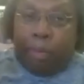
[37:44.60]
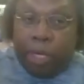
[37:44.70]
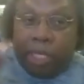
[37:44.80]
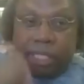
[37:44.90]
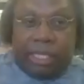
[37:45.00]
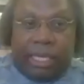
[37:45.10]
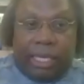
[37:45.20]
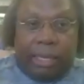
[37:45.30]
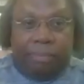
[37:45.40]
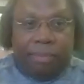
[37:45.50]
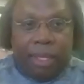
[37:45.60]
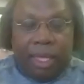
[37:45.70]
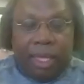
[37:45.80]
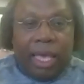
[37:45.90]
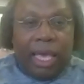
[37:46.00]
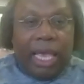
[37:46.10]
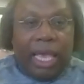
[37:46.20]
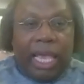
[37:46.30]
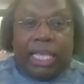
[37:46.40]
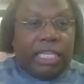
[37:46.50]
I pointed to them,
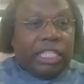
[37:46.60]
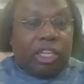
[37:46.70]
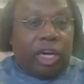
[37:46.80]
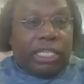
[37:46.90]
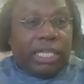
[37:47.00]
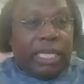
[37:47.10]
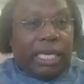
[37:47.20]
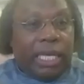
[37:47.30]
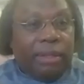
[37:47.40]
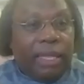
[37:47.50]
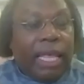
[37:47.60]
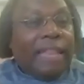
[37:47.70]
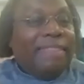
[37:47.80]
and they just started singing.